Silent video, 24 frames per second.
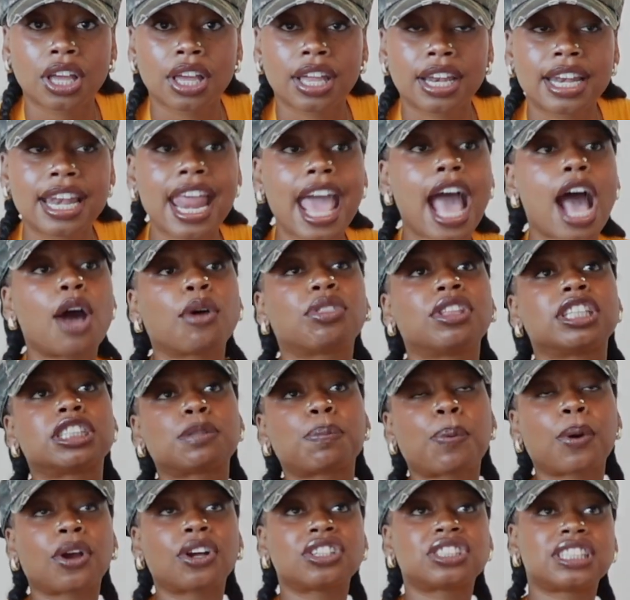Now this
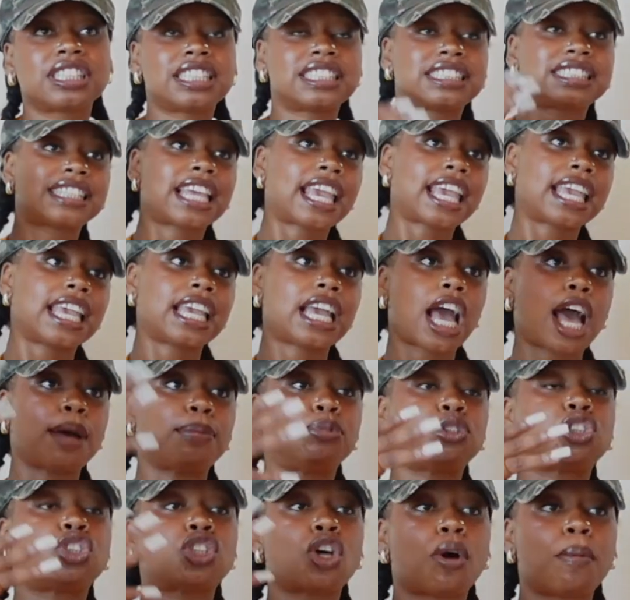person is taking up
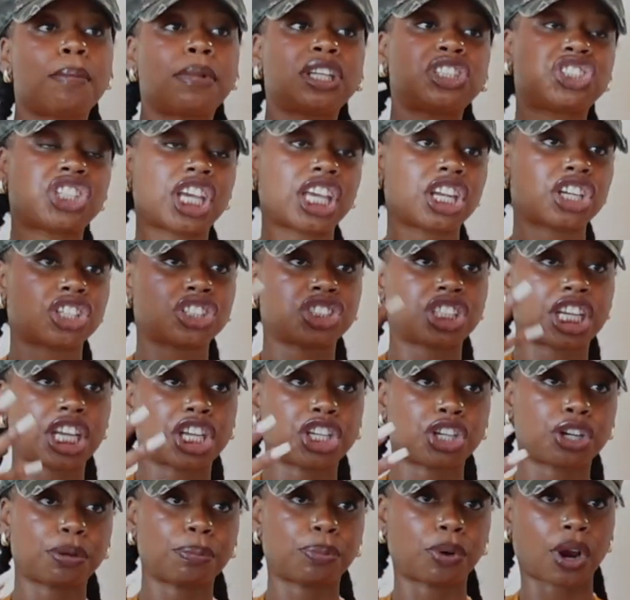so much energy in
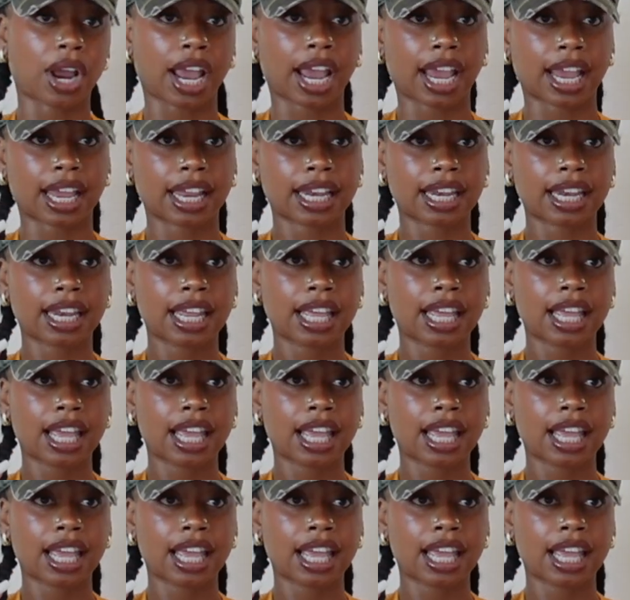your brain.